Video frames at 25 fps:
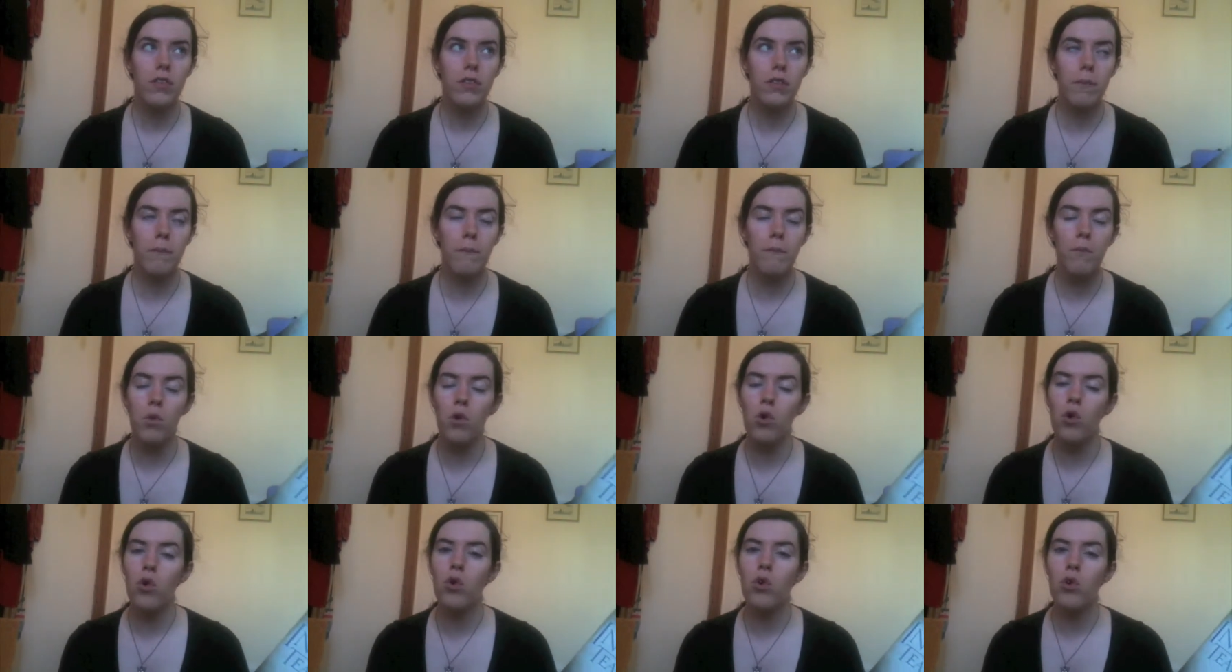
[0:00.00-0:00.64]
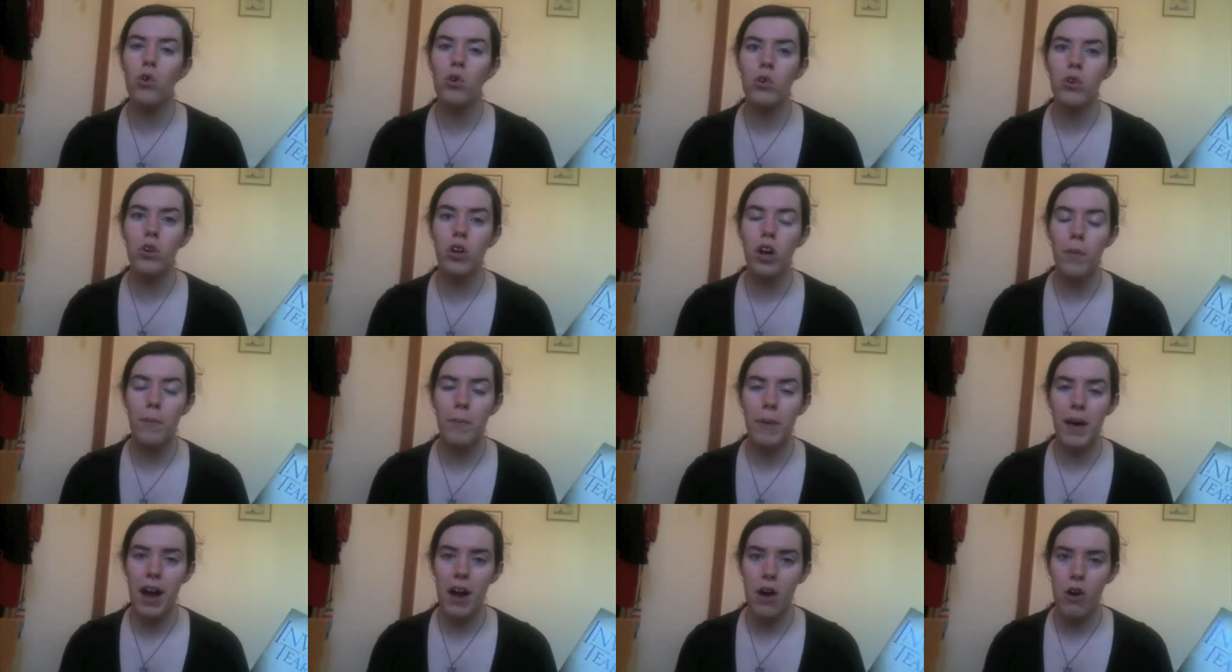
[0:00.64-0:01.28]
more
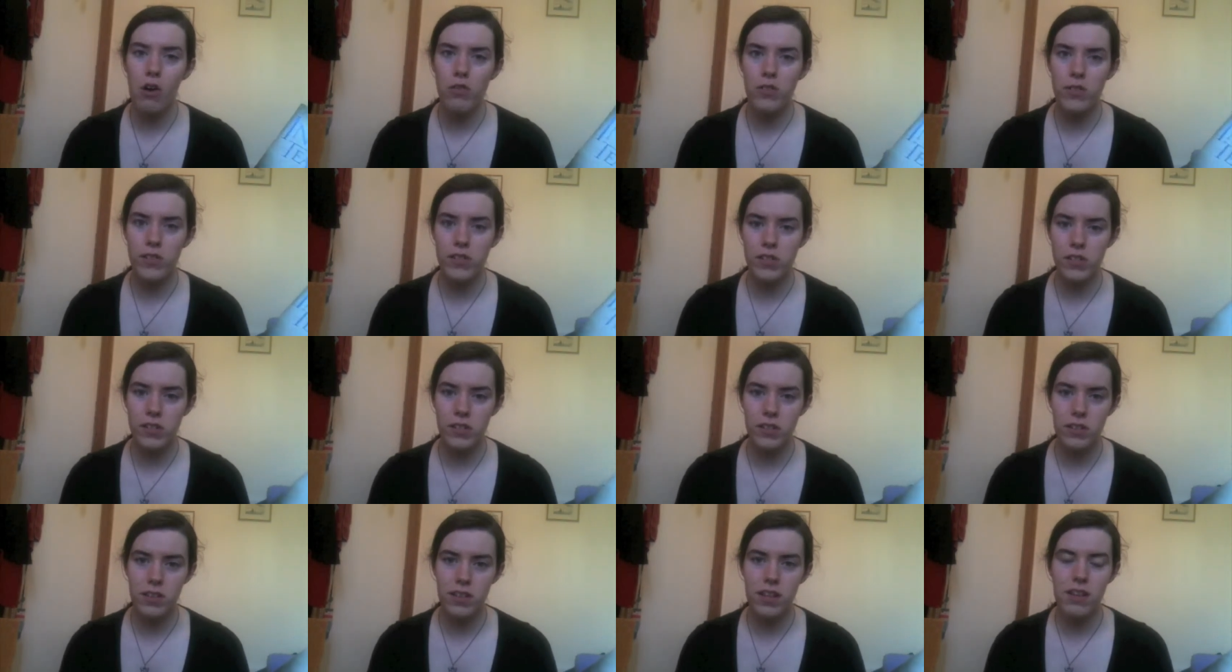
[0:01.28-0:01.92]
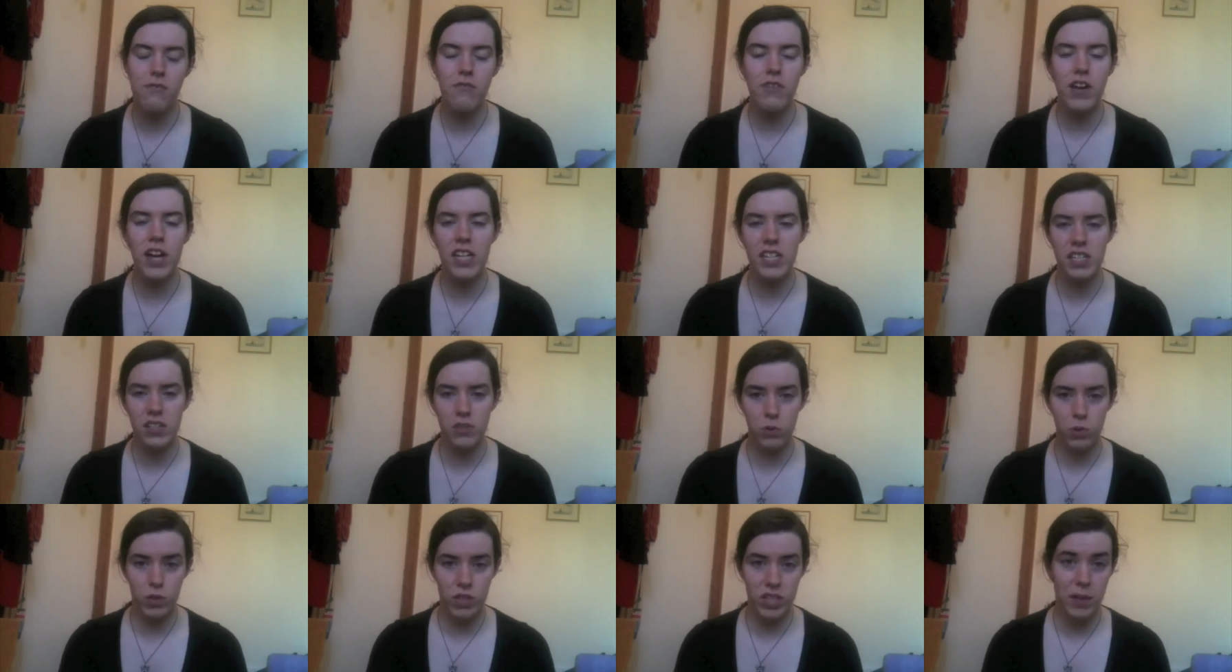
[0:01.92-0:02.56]
about the effects
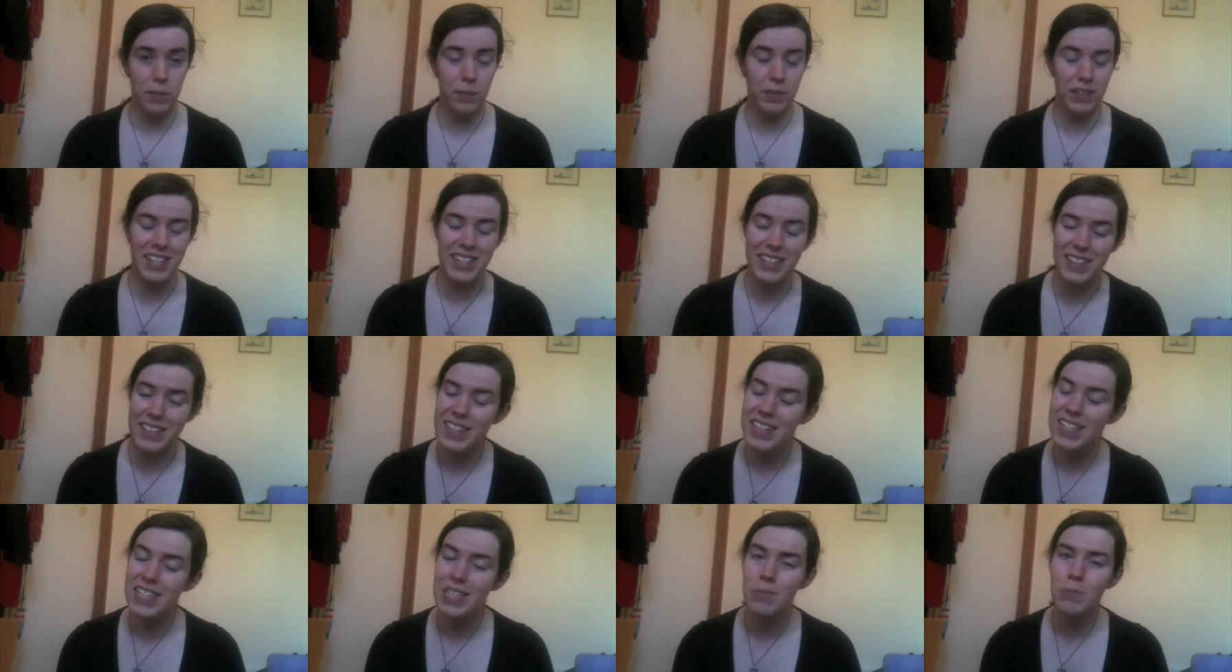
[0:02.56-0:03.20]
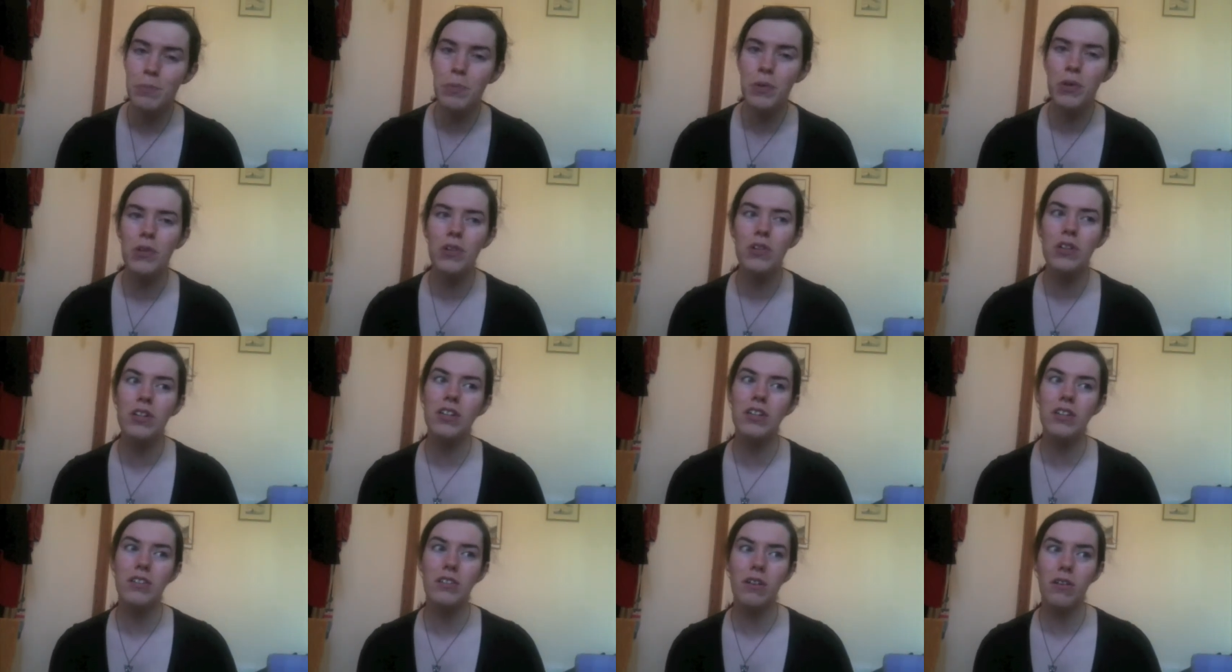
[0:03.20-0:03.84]
of what's happened in this
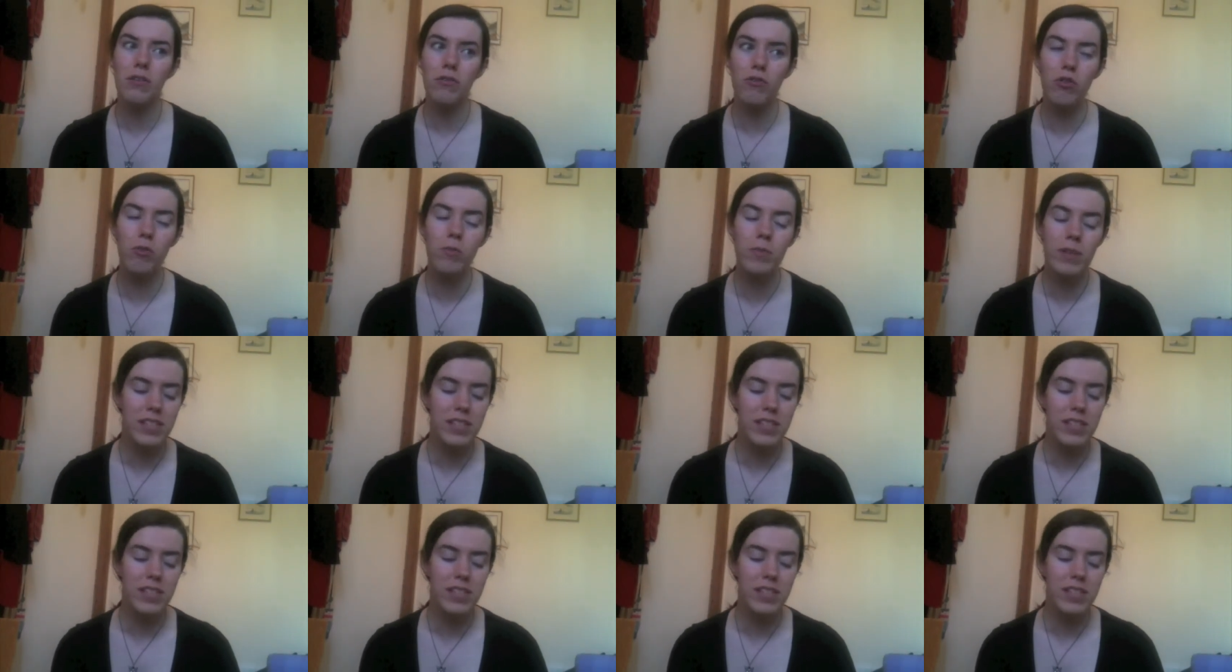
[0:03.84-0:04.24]
book from